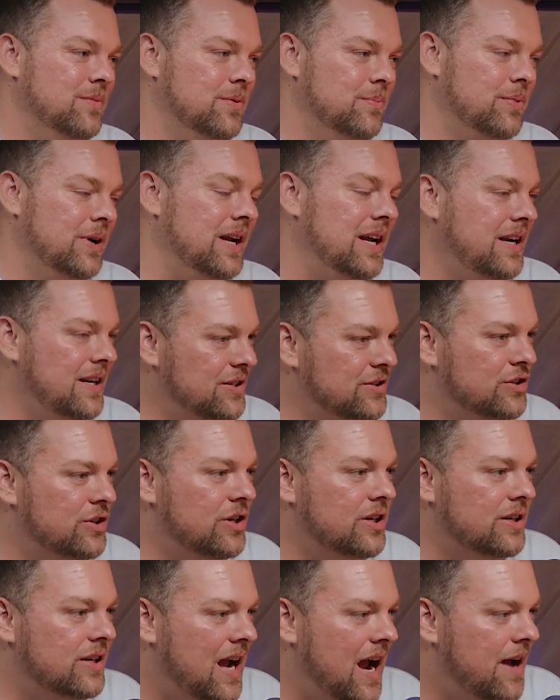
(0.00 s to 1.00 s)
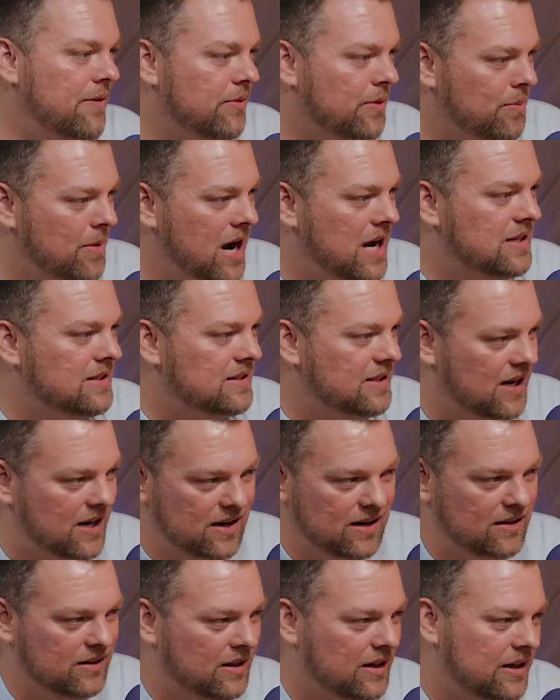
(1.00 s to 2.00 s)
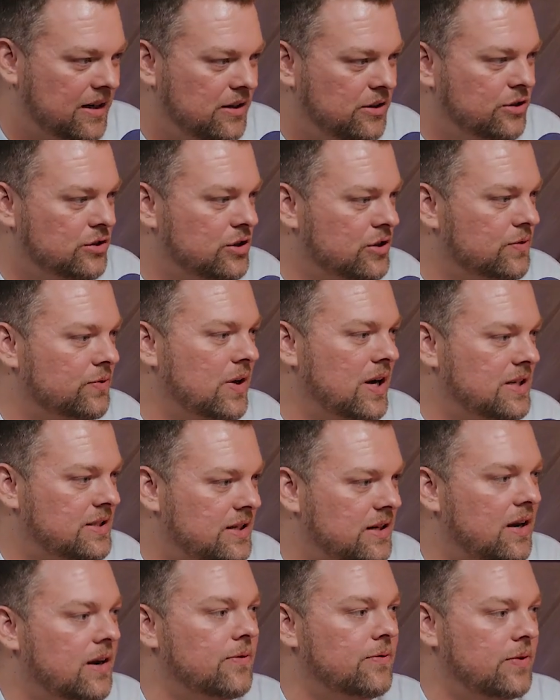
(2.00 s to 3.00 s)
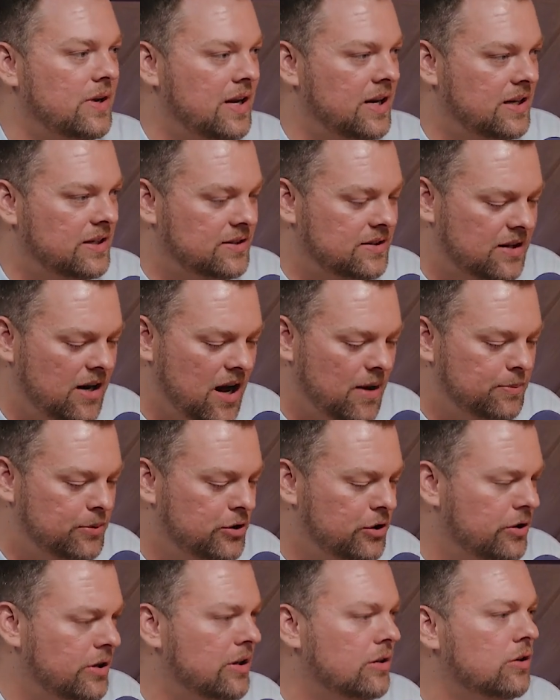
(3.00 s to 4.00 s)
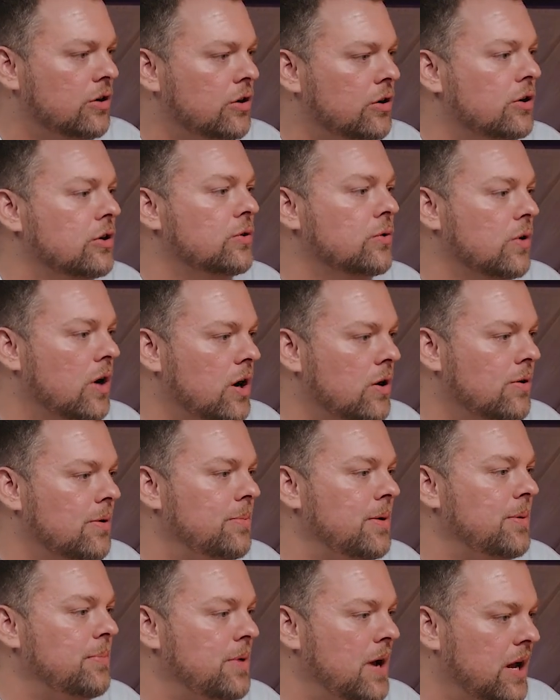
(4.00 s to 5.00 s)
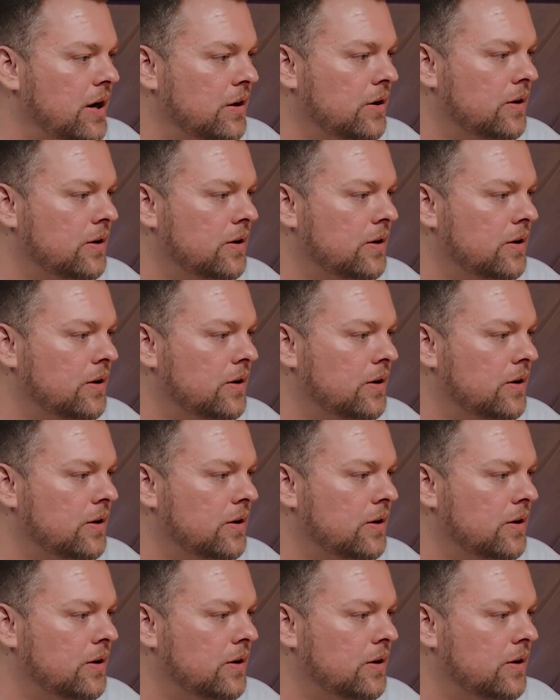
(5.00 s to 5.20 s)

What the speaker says: but it is good to have the mindset, like you just phrased it, of it is an opportunity to learn and grow and be better.